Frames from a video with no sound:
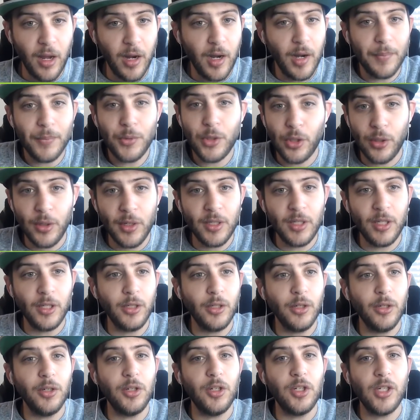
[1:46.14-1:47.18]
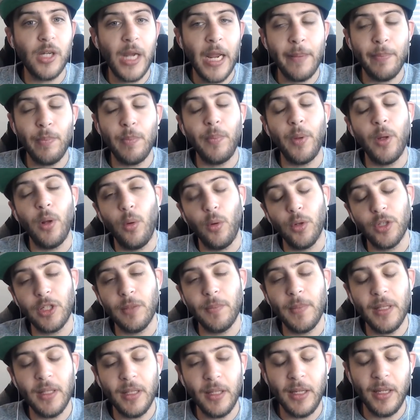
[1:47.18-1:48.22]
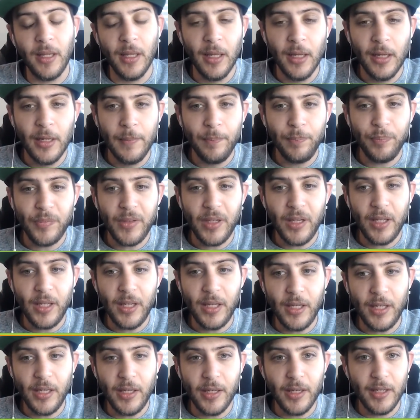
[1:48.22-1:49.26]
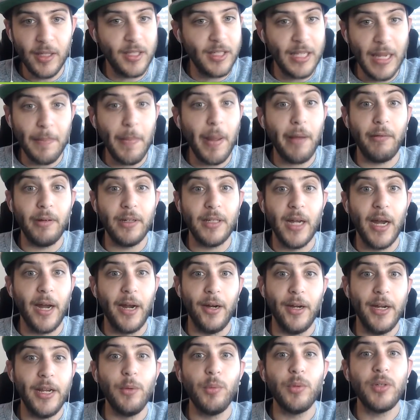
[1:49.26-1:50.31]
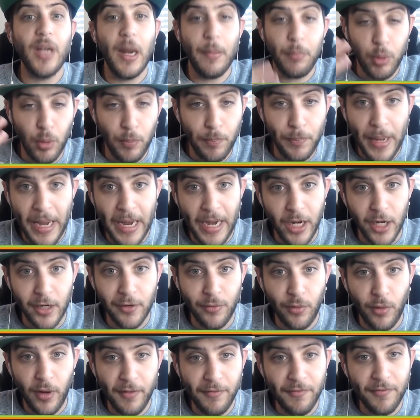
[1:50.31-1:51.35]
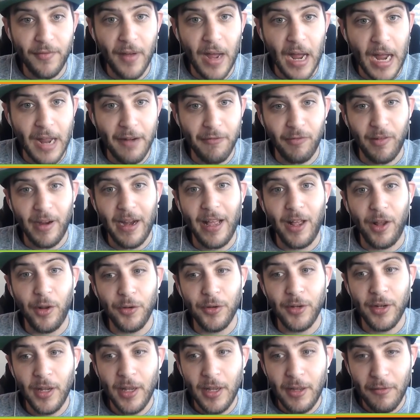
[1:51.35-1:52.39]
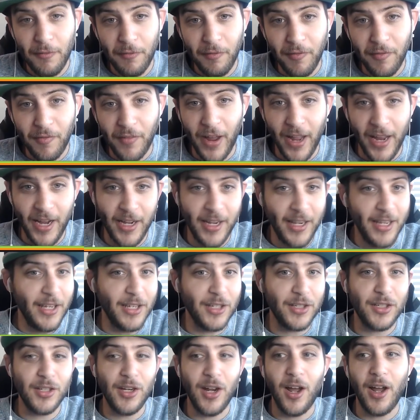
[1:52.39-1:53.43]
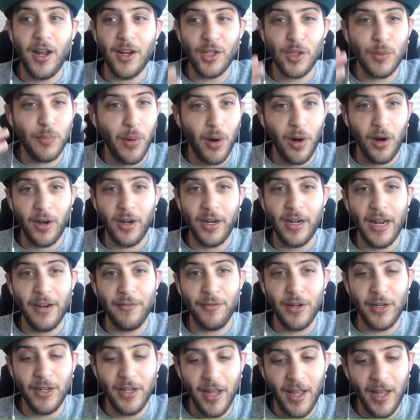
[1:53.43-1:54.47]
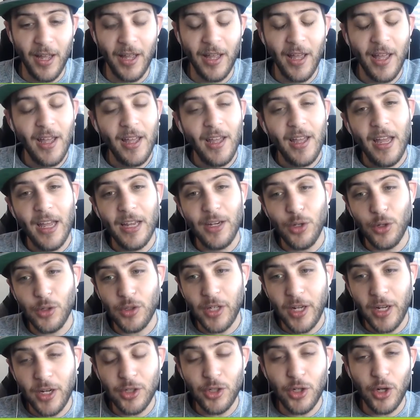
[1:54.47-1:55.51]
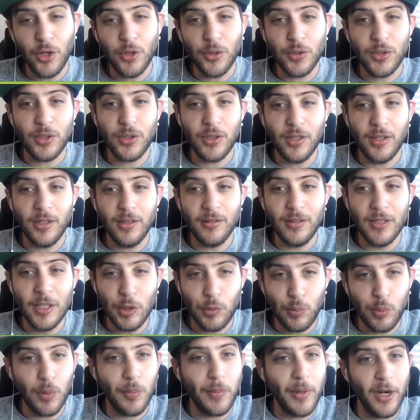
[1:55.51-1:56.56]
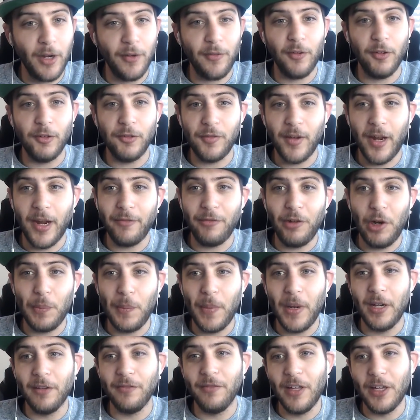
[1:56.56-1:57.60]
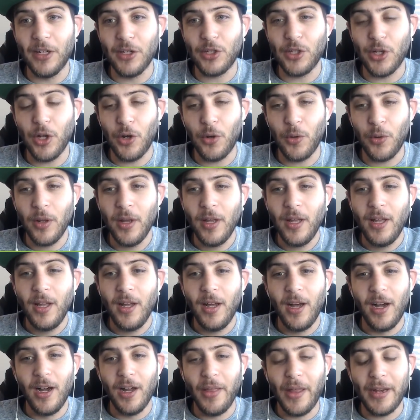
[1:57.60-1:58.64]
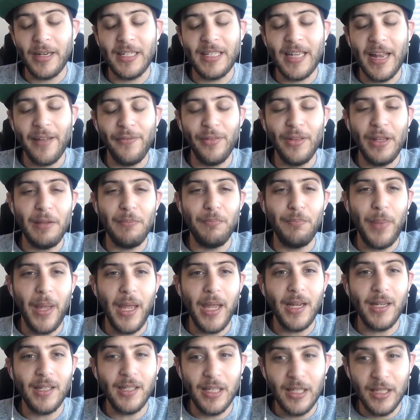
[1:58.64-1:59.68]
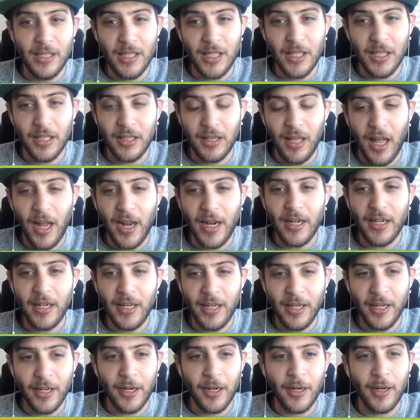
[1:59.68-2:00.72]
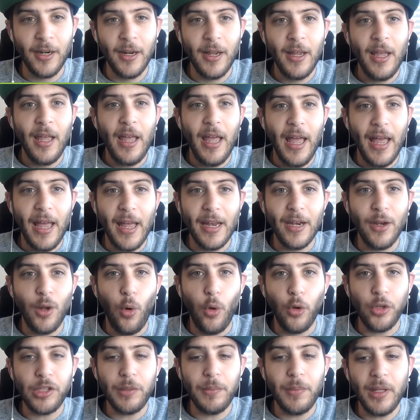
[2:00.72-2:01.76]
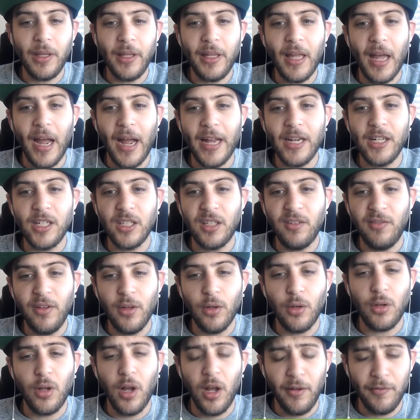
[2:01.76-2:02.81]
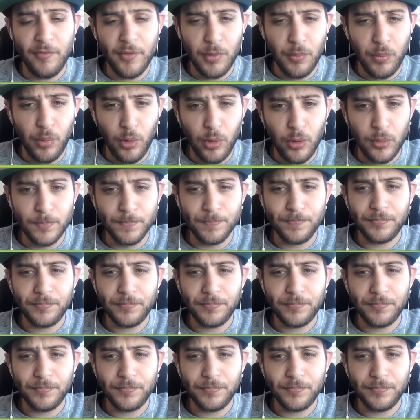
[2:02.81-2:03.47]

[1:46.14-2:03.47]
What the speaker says: I'm sure he's in good shape, but ultimately, he is semi-retired. He was not prepared for a five-round fight. He is not sparring every day. And Dos Anjos is prepared for a five-round main event. So that's definitely baked into the line here. And ultimately, I just feel comfortable